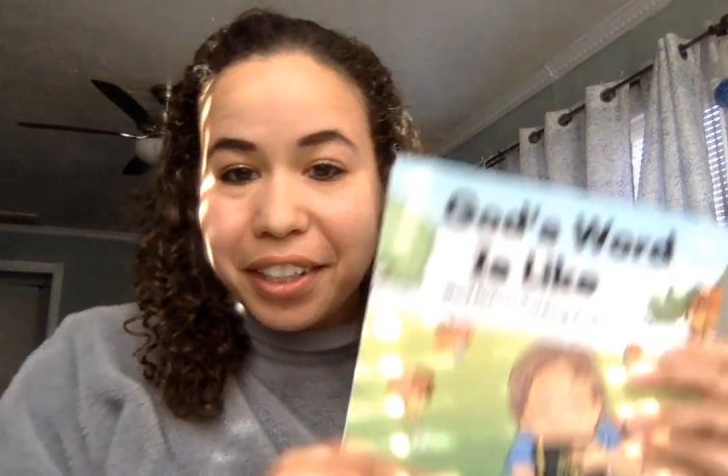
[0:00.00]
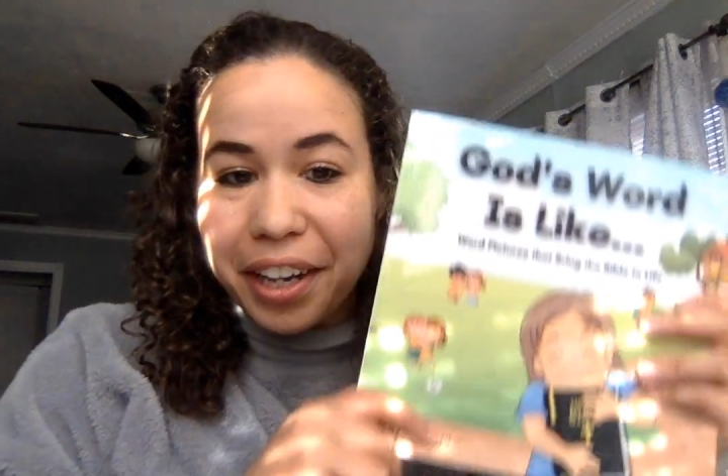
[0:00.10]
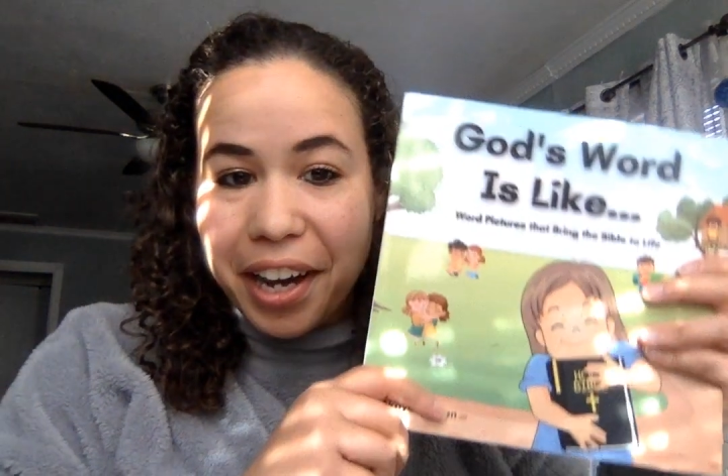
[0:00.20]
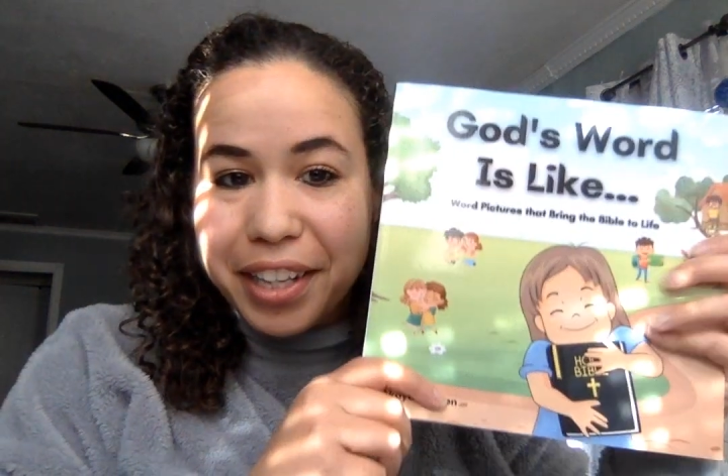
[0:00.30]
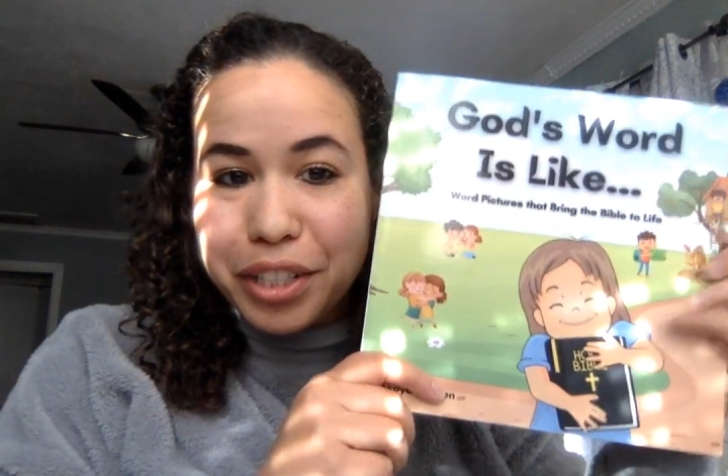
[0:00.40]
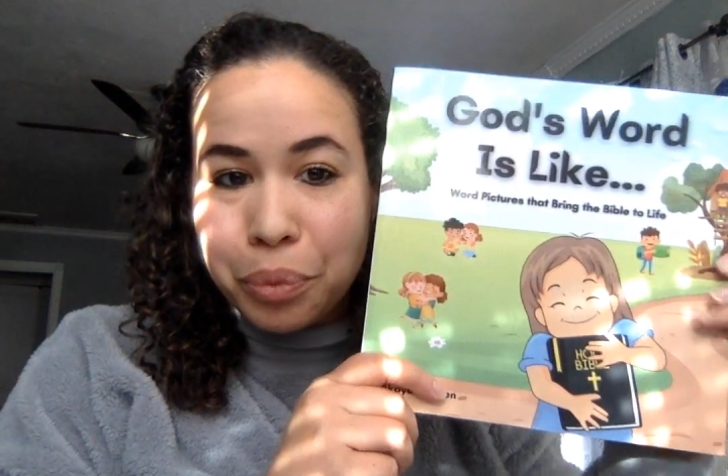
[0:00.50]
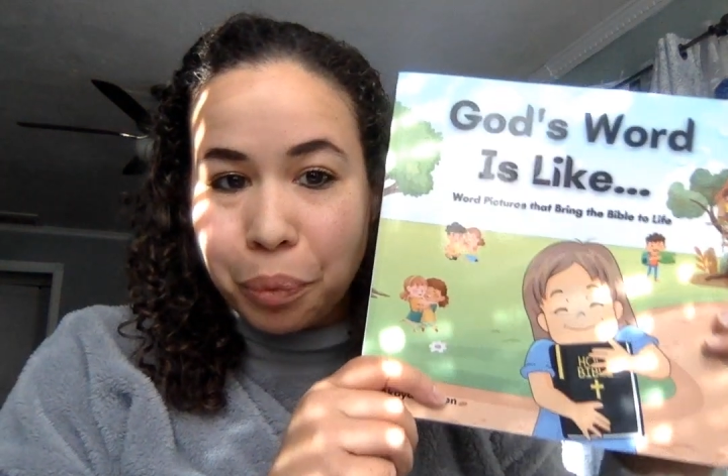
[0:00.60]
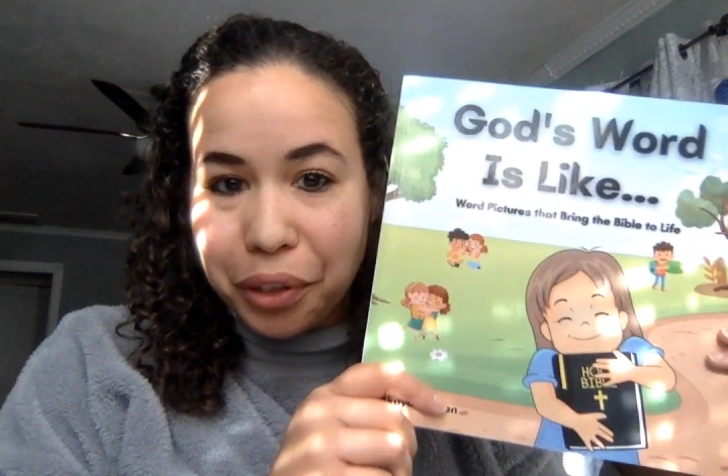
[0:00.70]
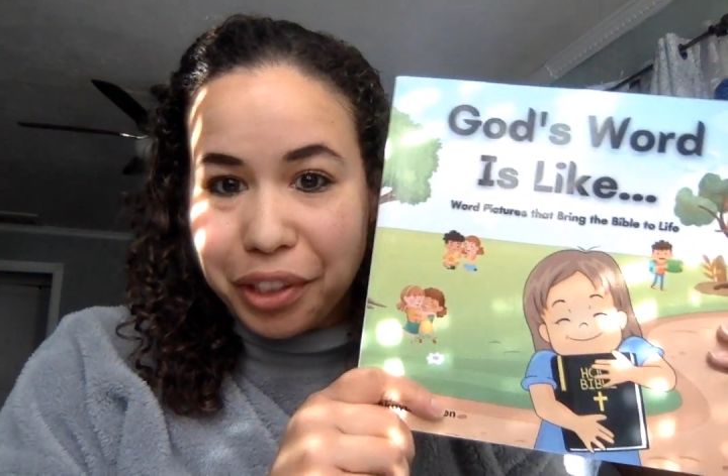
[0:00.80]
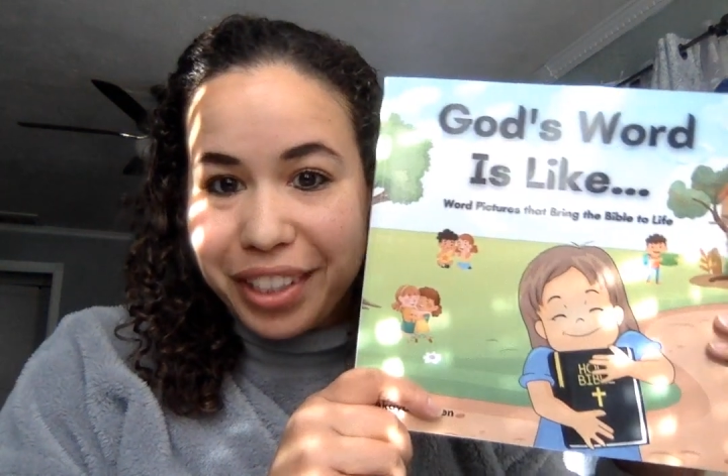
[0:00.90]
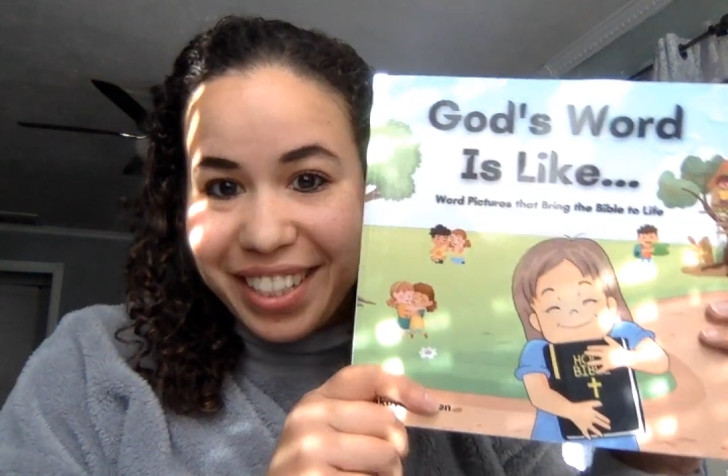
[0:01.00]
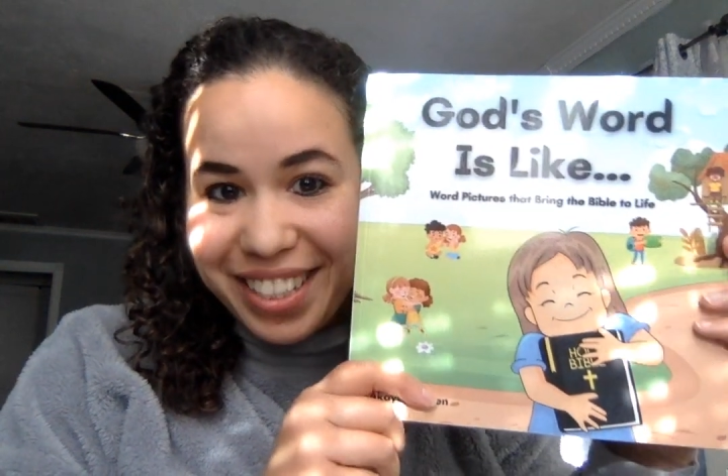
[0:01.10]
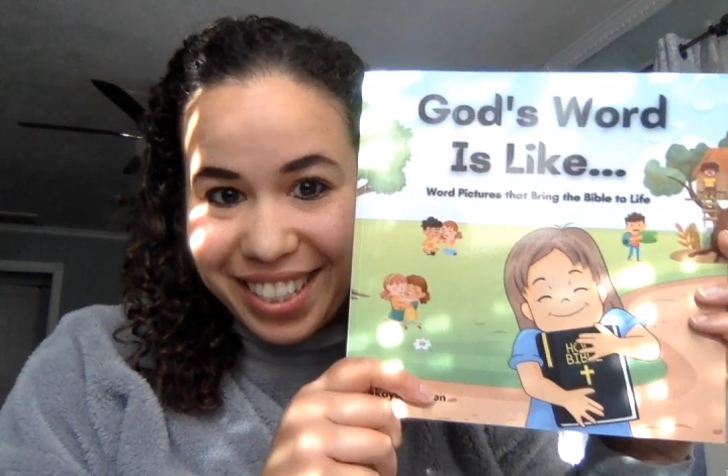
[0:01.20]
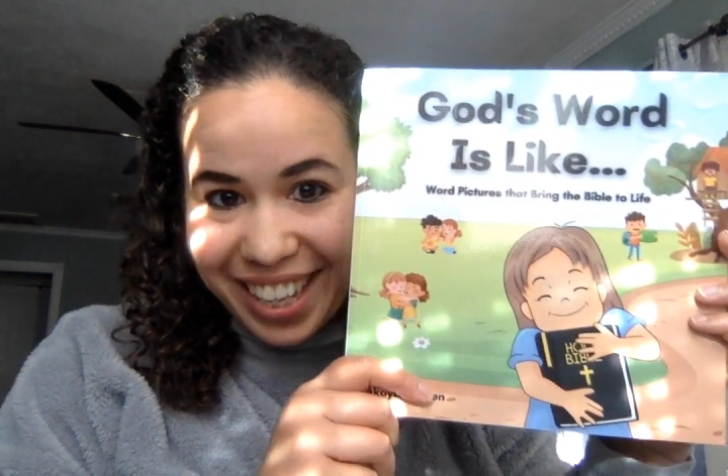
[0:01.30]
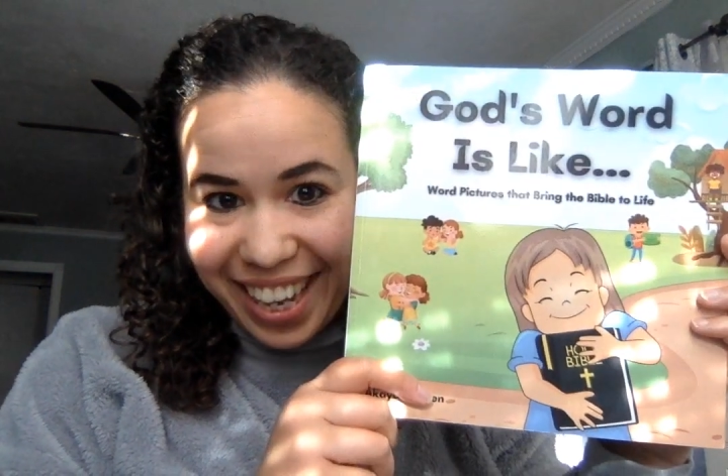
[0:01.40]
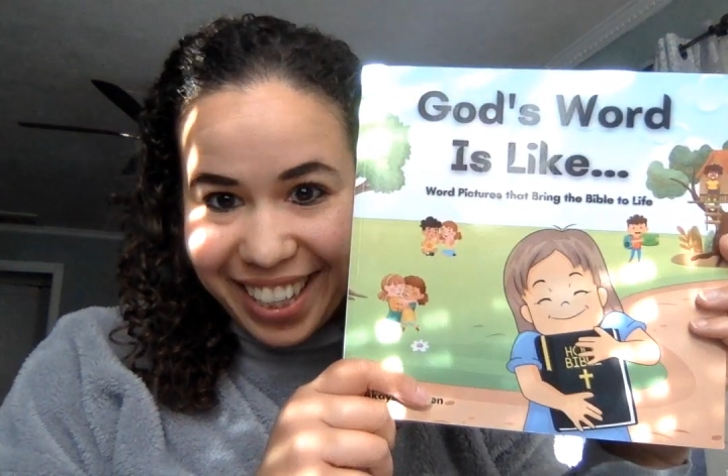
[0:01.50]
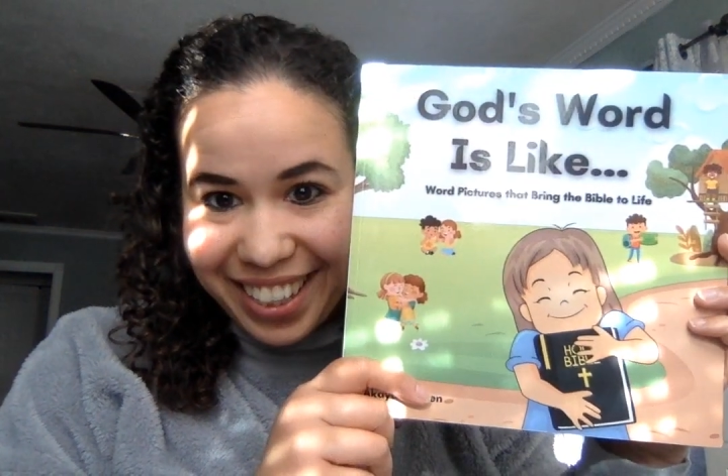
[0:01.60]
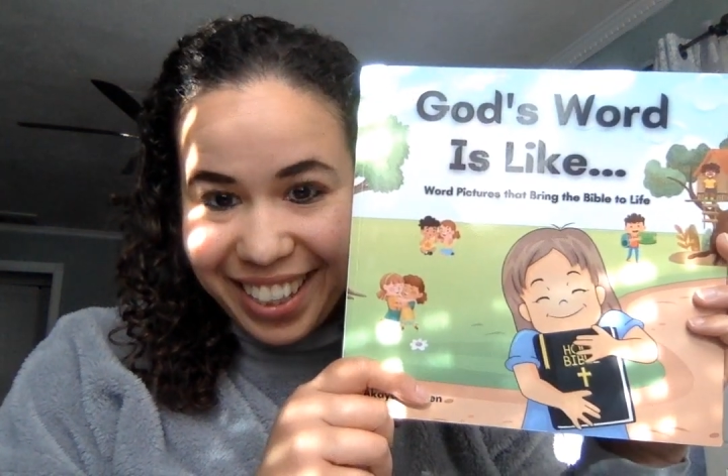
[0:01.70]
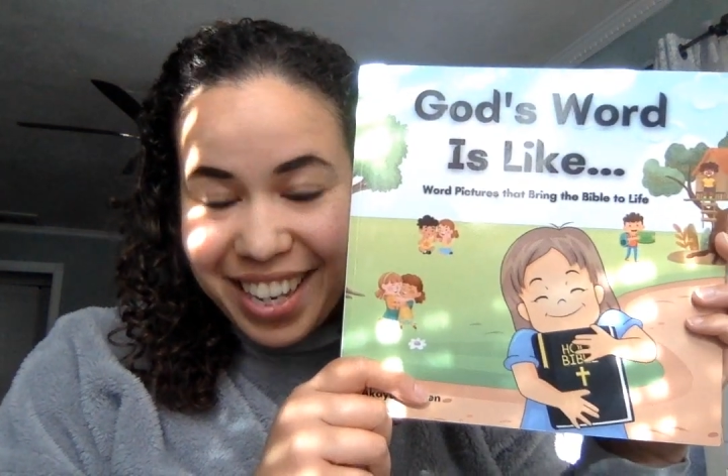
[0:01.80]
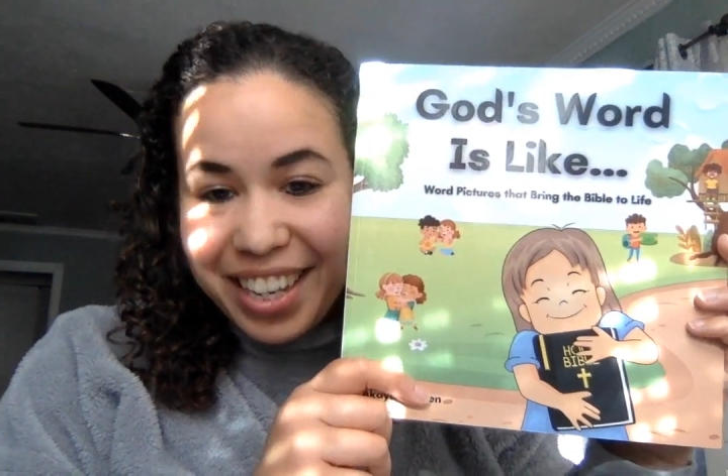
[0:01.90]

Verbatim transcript: God's Word is Like.